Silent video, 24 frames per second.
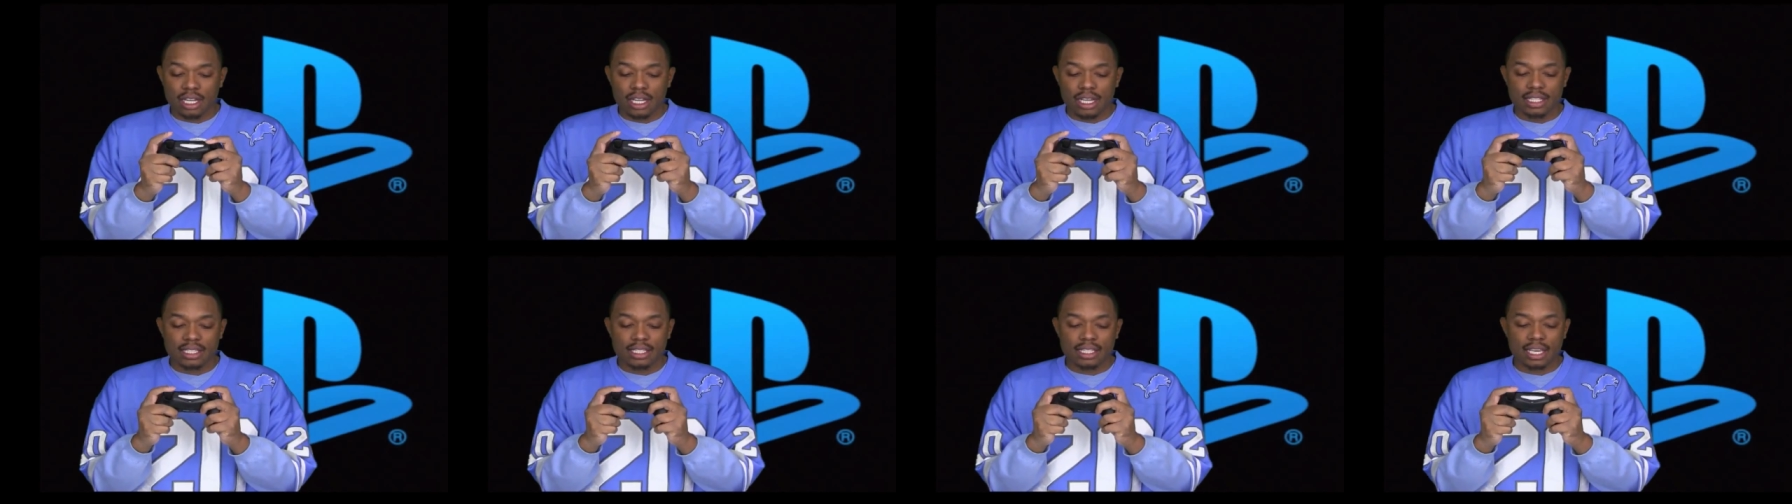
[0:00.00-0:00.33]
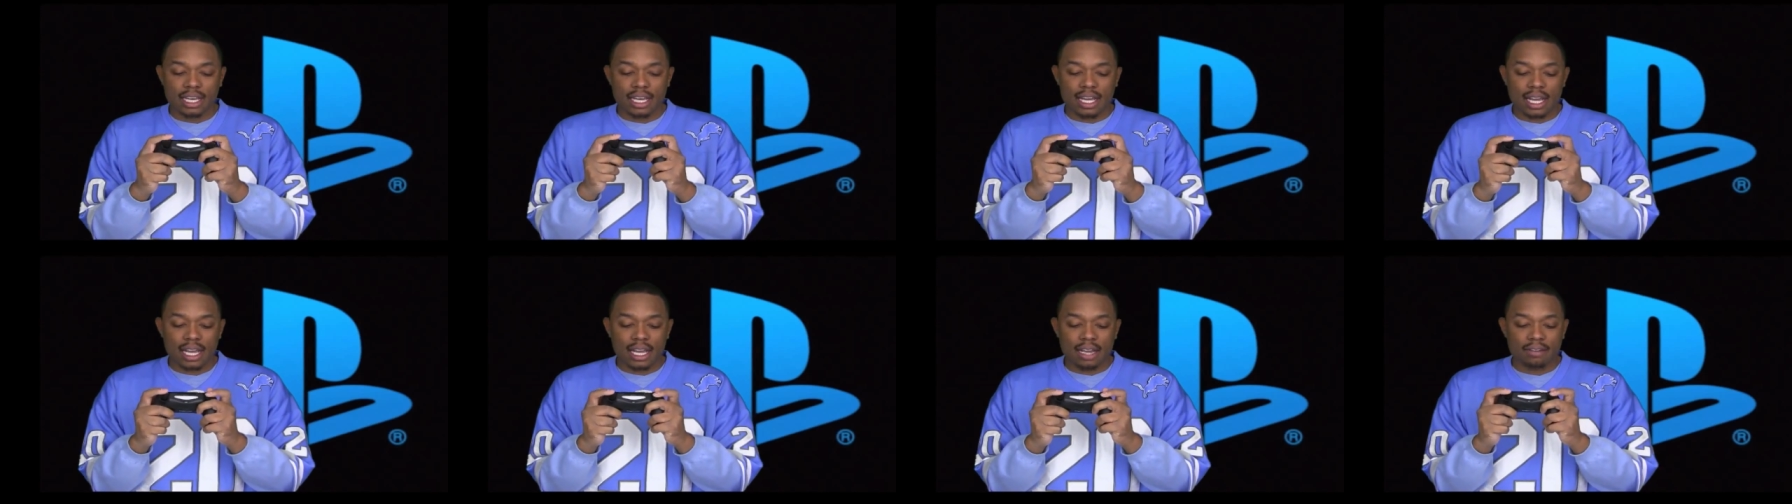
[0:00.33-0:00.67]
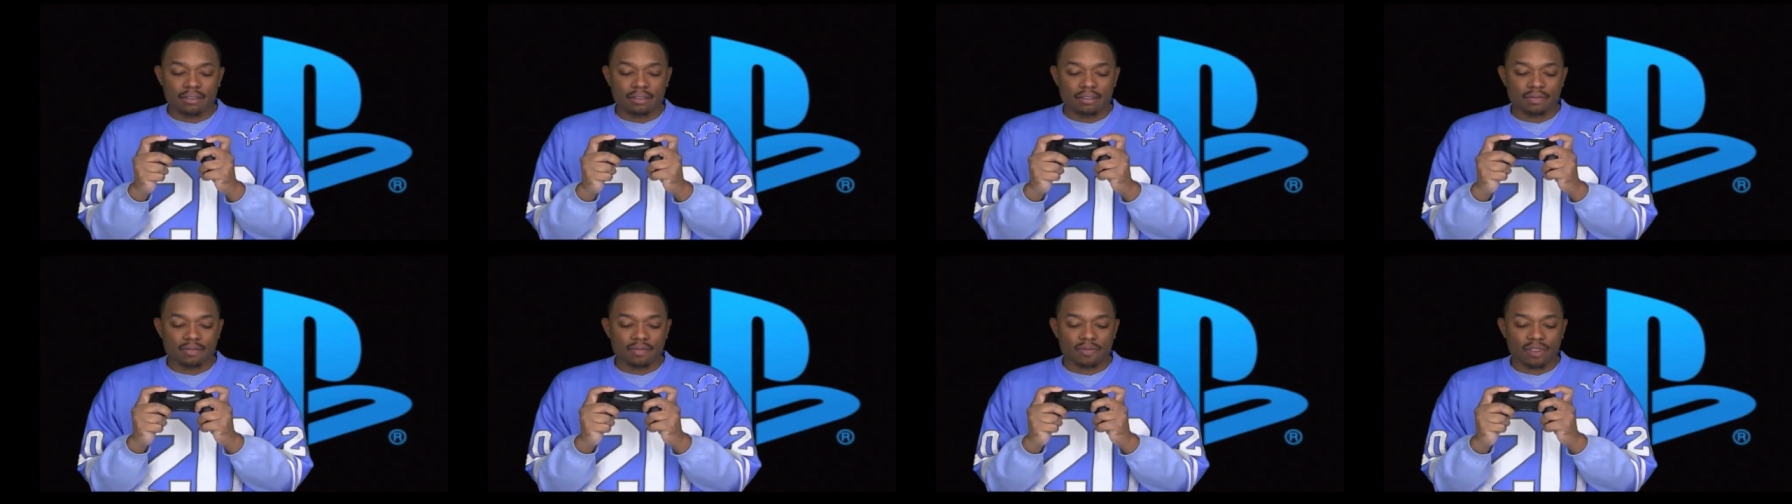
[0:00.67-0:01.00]
It's they're
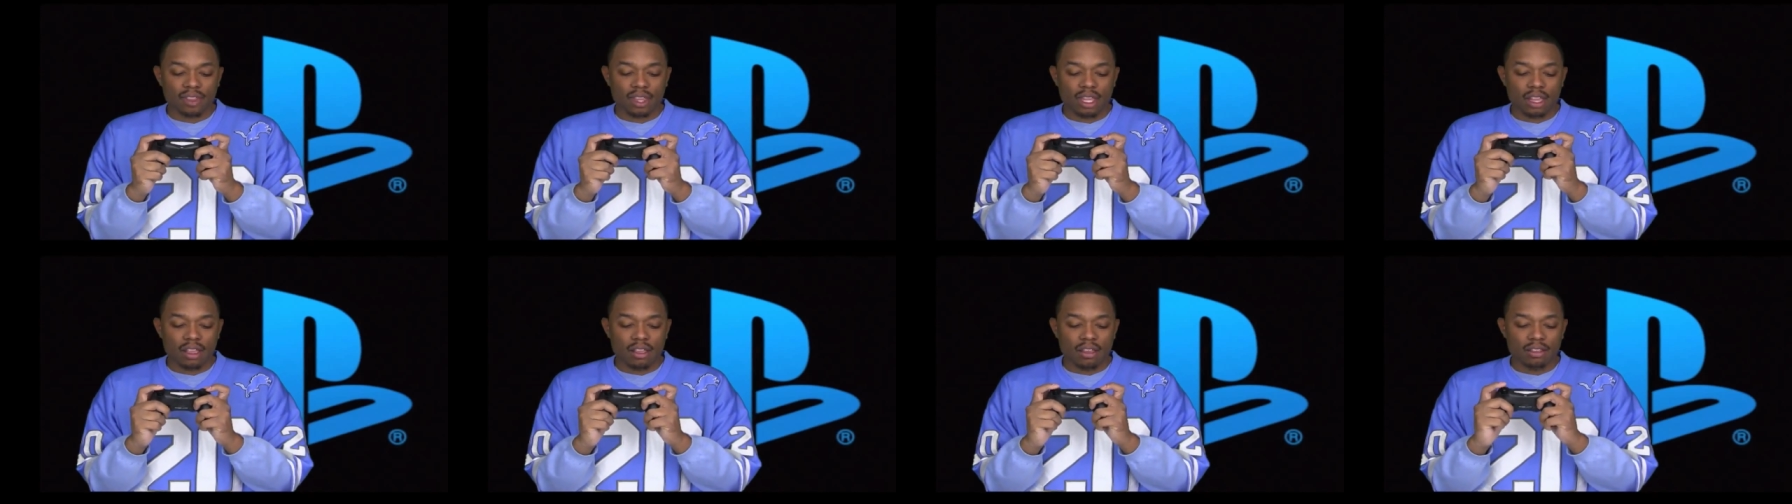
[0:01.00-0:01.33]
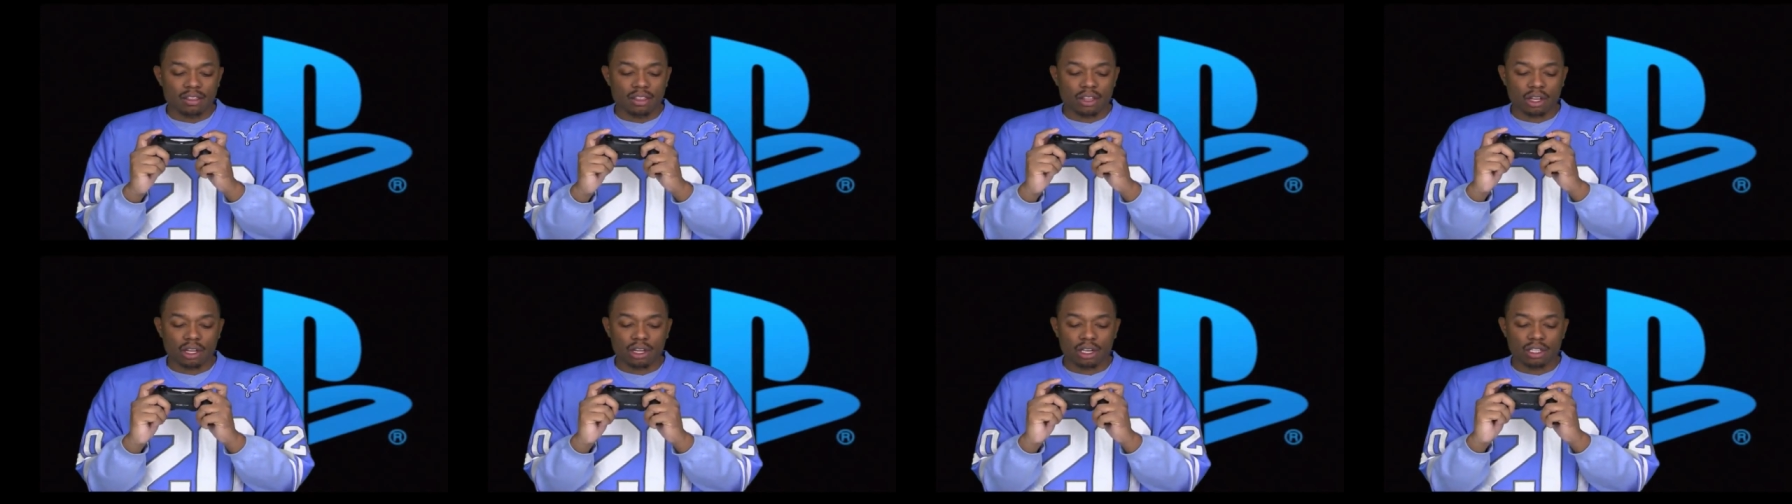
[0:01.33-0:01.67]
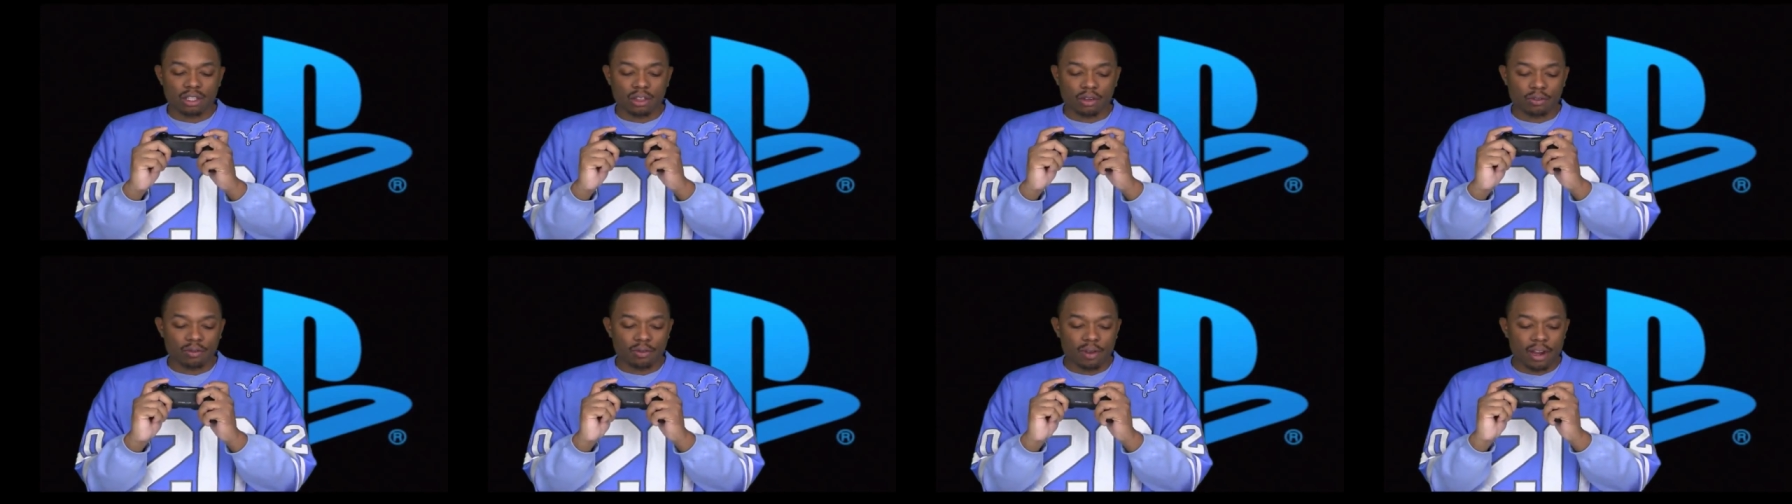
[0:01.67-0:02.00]

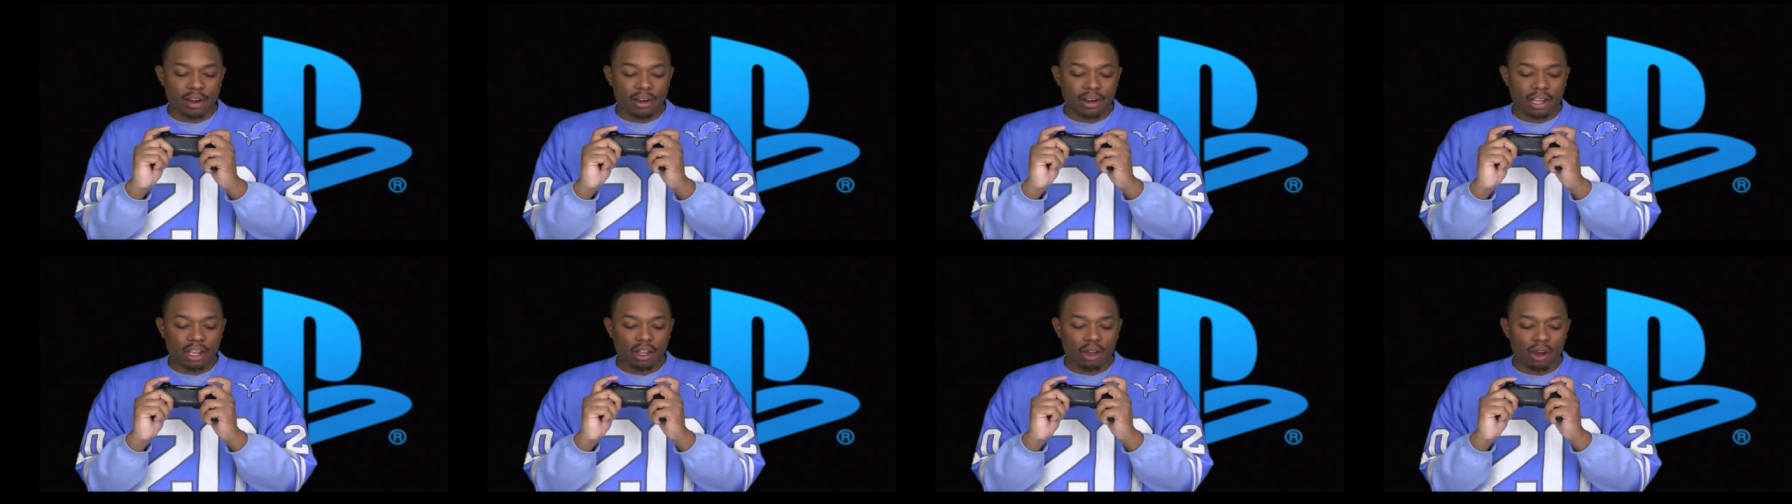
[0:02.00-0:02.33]
very